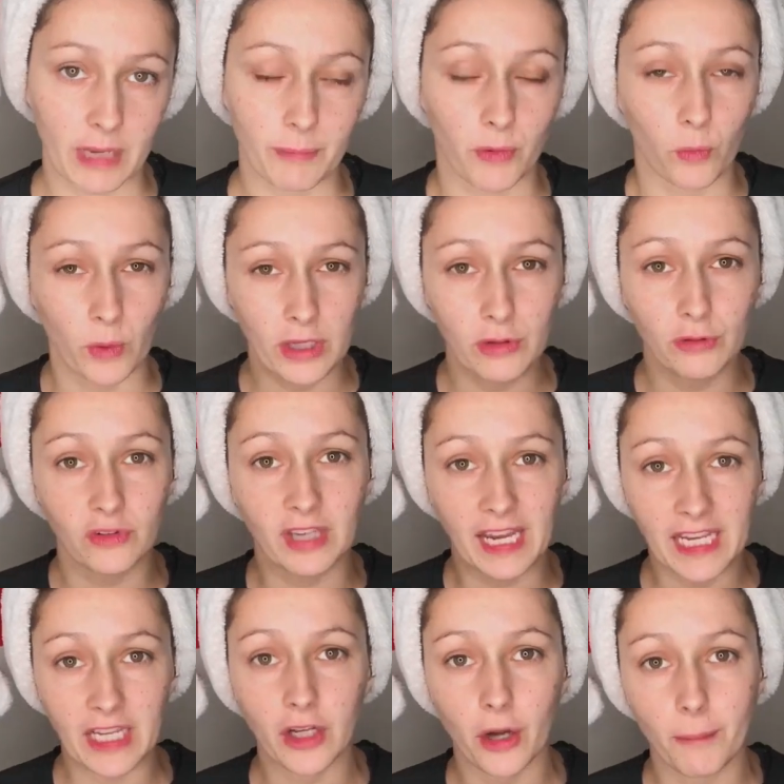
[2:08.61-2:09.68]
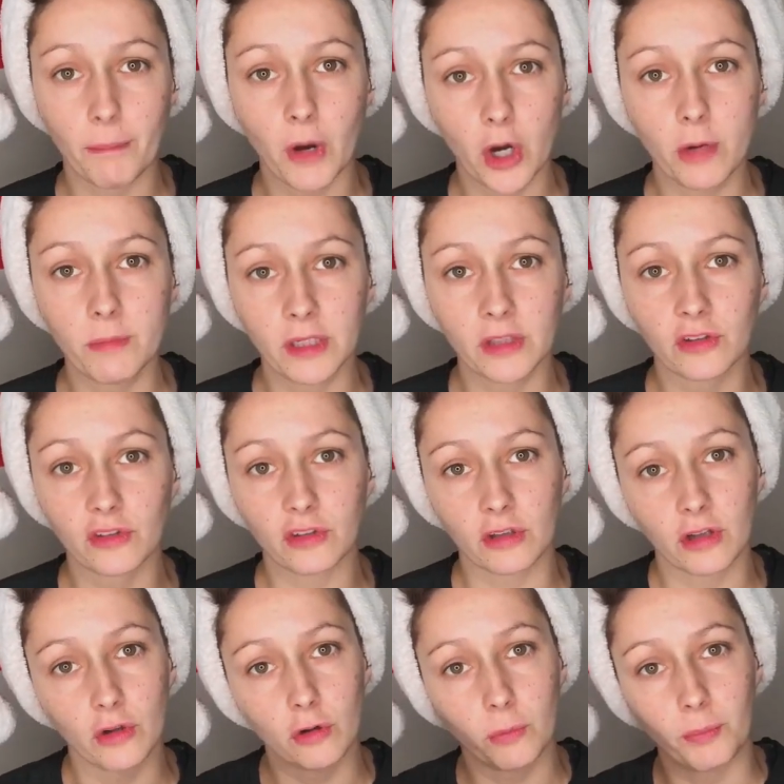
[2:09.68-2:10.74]
but when you take a moment to
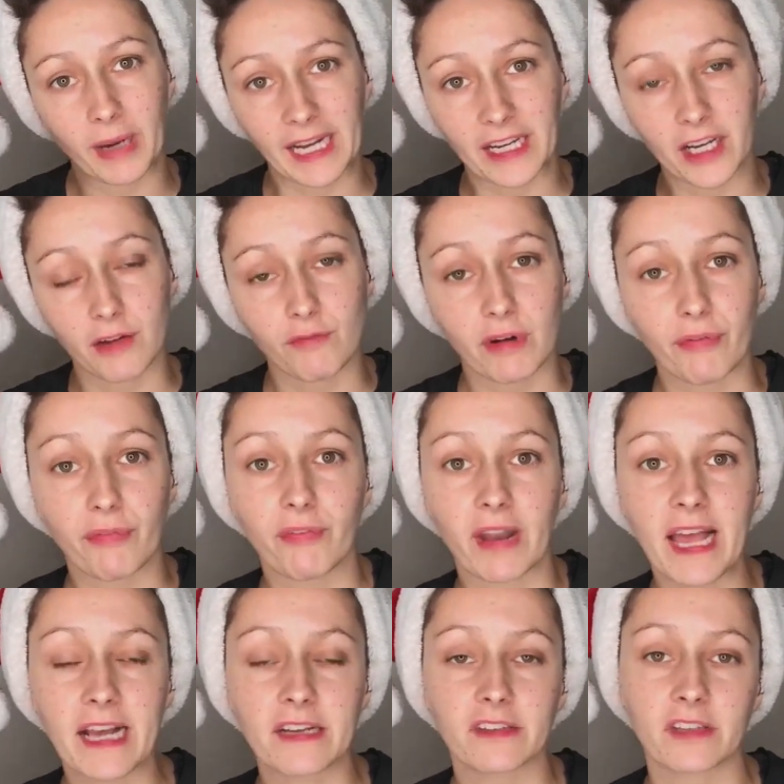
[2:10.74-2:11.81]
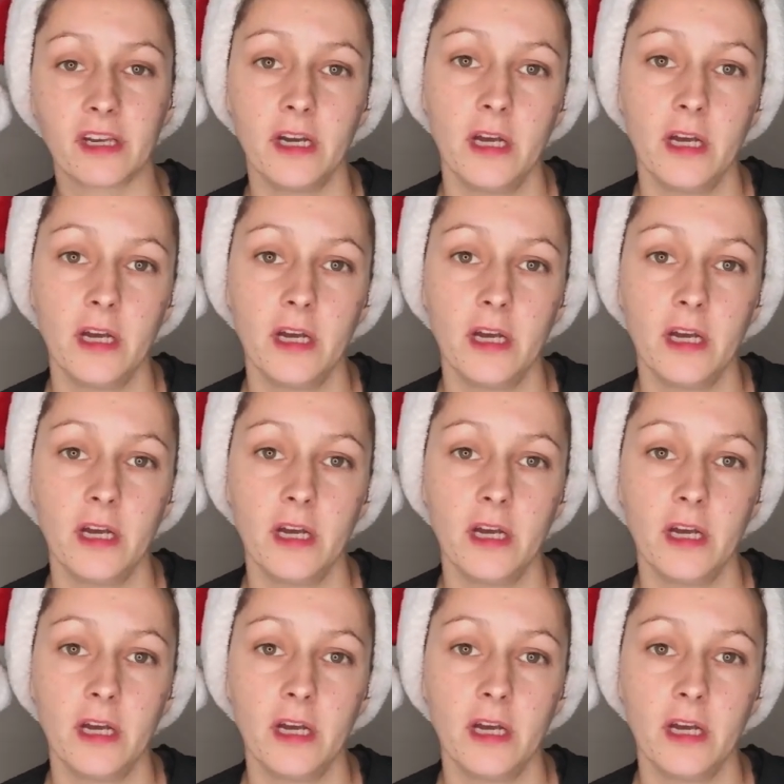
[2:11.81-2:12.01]
look back and reflect,